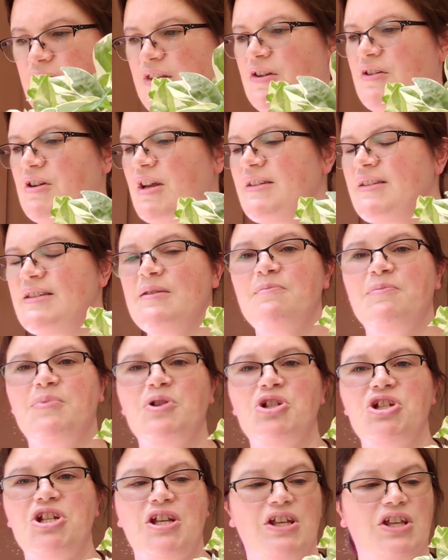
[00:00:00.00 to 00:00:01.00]
They're nice and
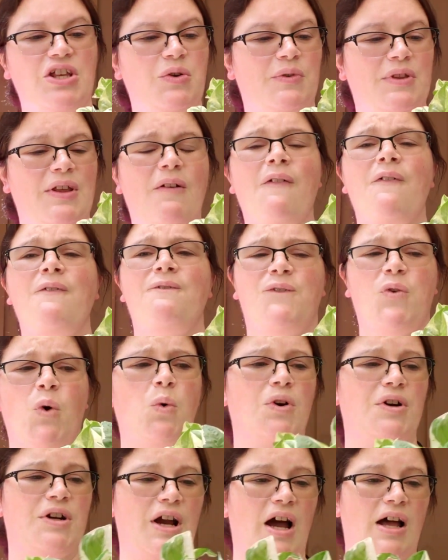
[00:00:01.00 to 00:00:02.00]
bushy and cute, and they were
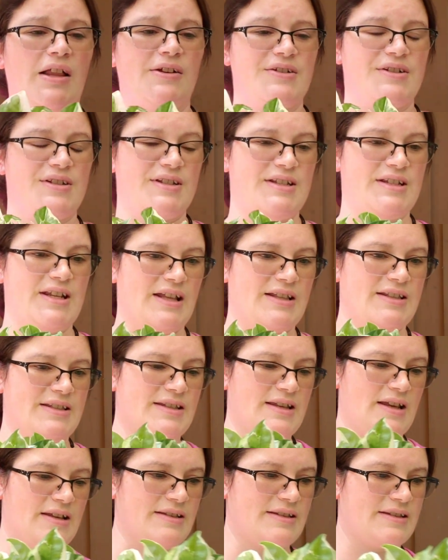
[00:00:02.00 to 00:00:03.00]

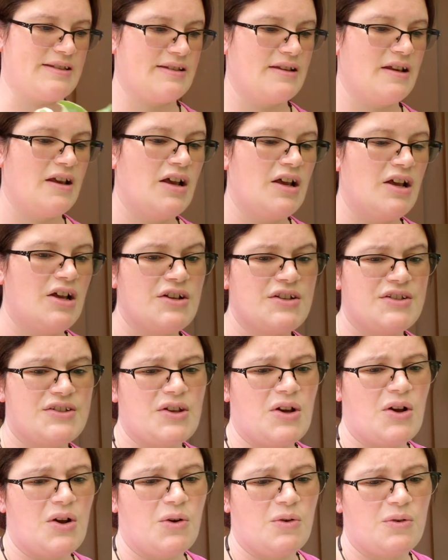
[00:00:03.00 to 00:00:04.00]
$4.10.
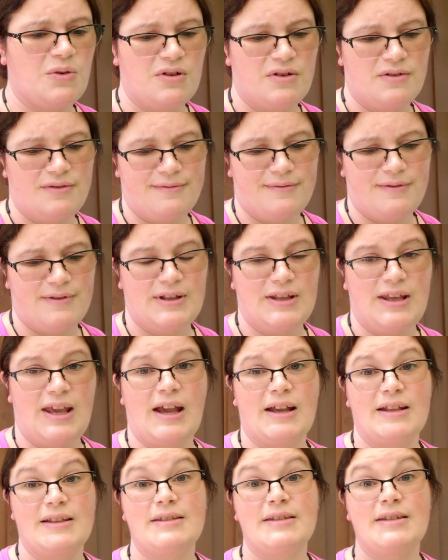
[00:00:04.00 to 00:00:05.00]
So,
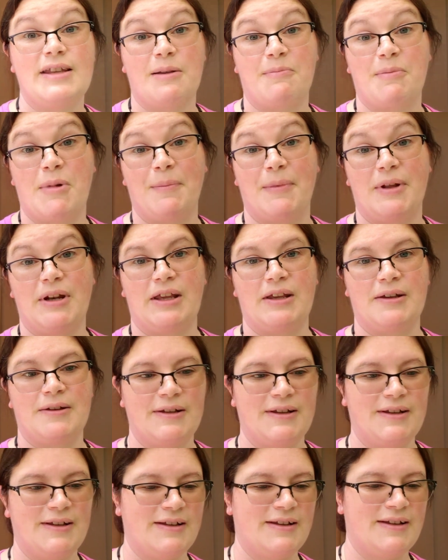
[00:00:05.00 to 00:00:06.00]
yeah, take my money.
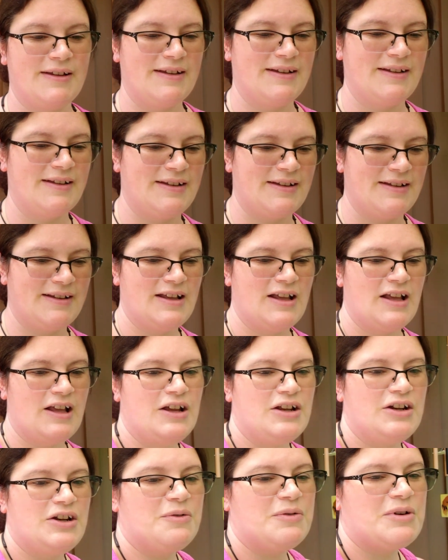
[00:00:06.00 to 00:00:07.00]

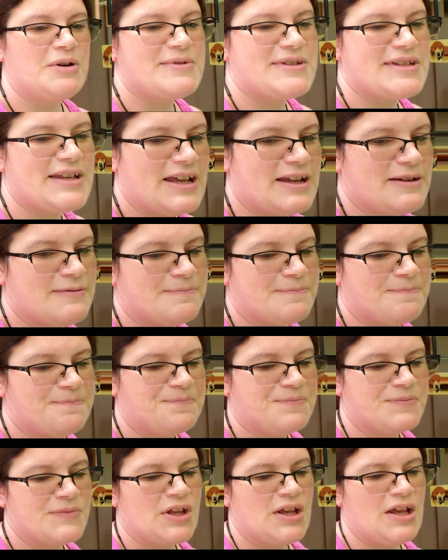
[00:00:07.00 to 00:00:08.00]
Know what I'm saying?
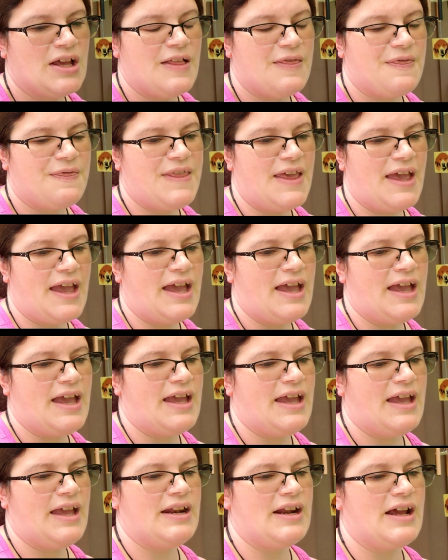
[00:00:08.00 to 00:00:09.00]

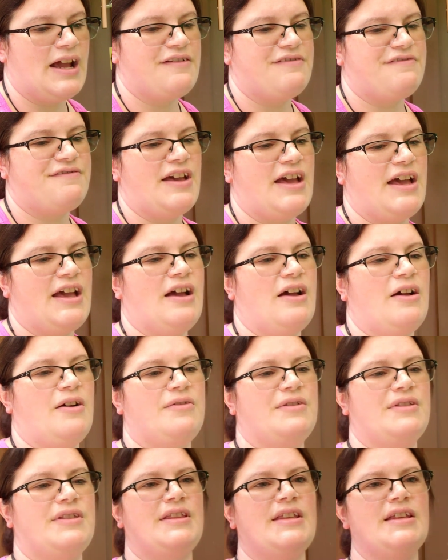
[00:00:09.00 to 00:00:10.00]
Then I
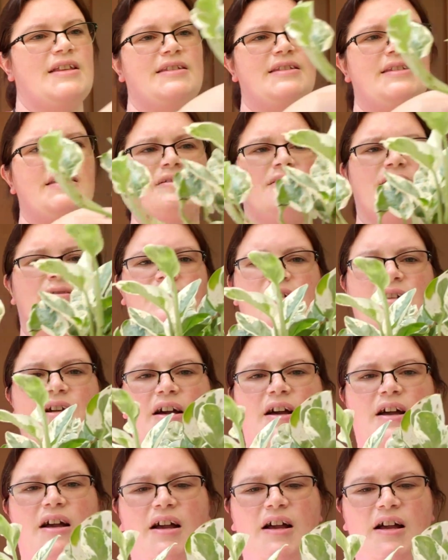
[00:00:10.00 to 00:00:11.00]
found this little
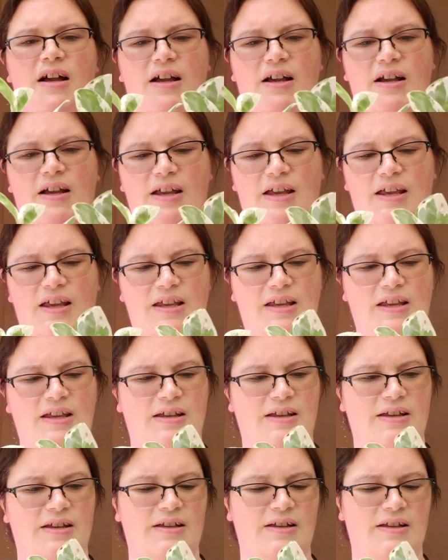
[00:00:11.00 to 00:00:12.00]
guy.
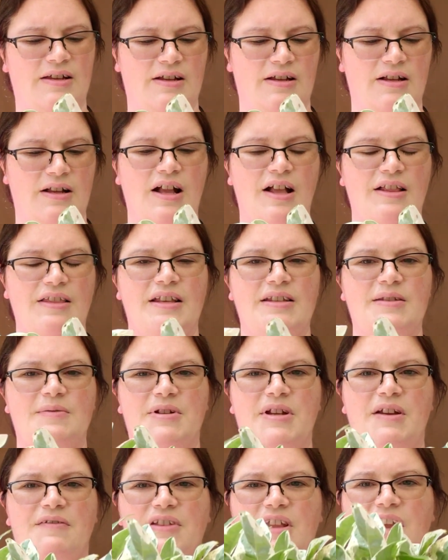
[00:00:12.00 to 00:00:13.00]
This
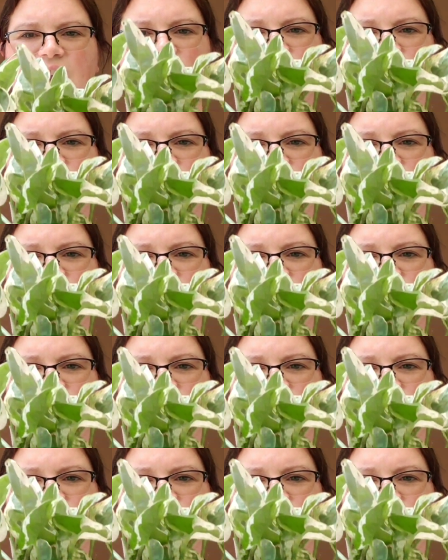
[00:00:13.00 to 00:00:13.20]
one definitely